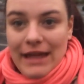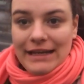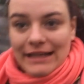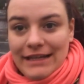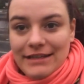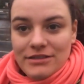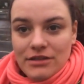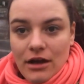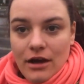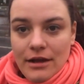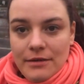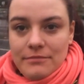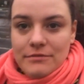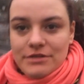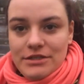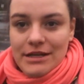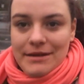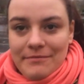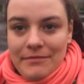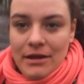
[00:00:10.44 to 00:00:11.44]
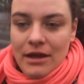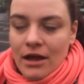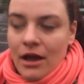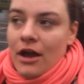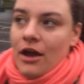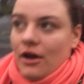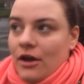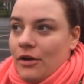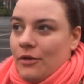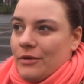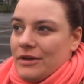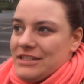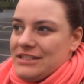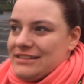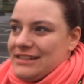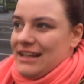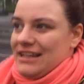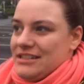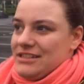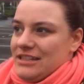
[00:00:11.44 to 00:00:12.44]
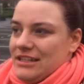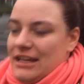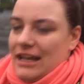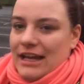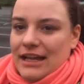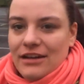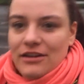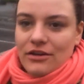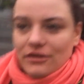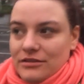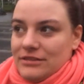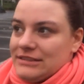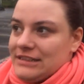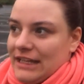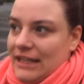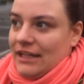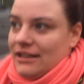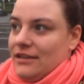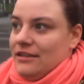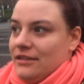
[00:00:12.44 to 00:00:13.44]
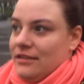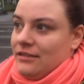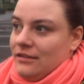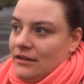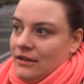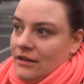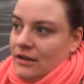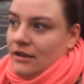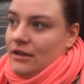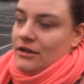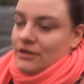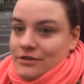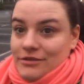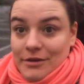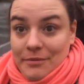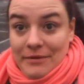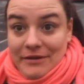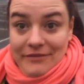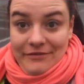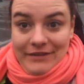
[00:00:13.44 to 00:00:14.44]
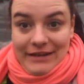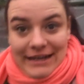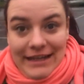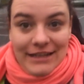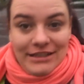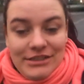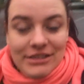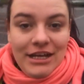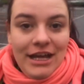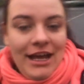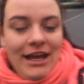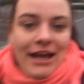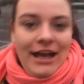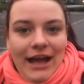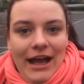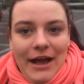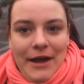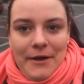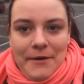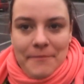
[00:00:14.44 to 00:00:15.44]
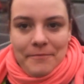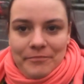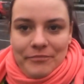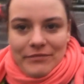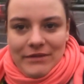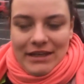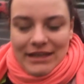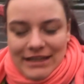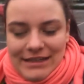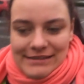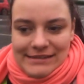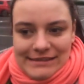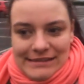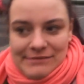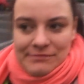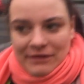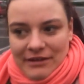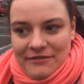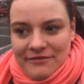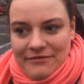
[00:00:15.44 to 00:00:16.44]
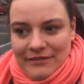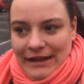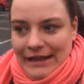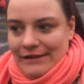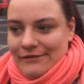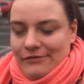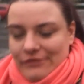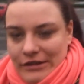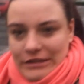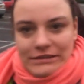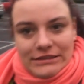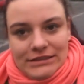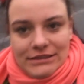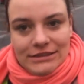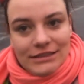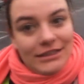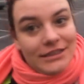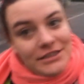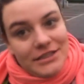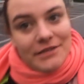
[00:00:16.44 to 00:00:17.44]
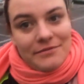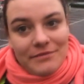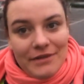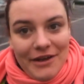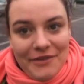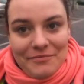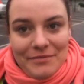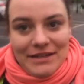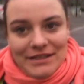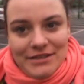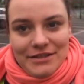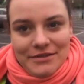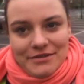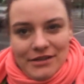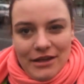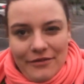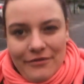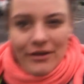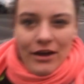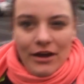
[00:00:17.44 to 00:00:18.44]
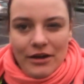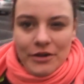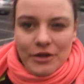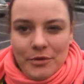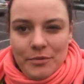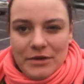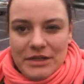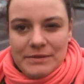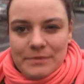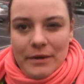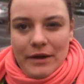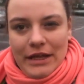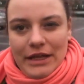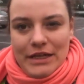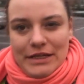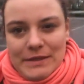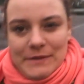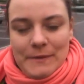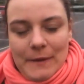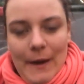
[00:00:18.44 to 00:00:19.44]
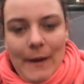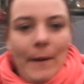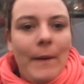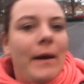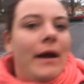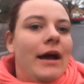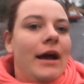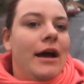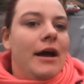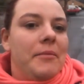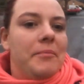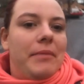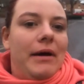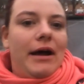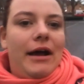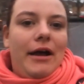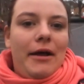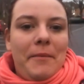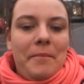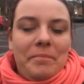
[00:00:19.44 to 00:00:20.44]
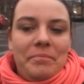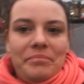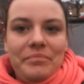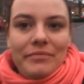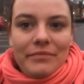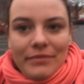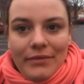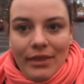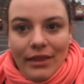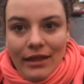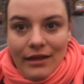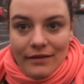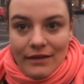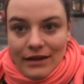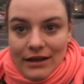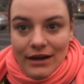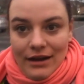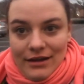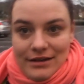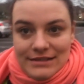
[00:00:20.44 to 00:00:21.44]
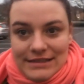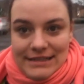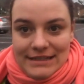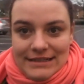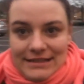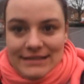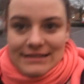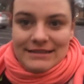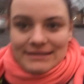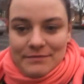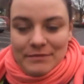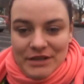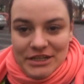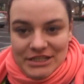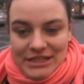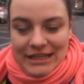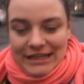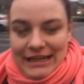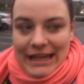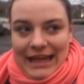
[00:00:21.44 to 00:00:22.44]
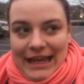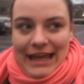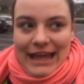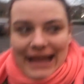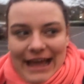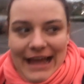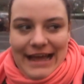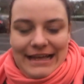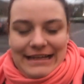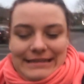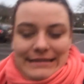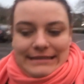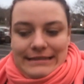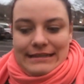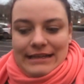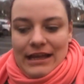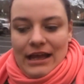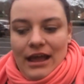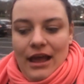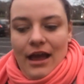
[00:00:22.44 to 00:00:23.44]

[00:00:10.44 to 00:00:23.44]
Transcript: Anytime gym, which is actually at Loxheath shopping village. This is my favourite gym that I've been to so far. Newbury's pretty good as well, but the classes machine here has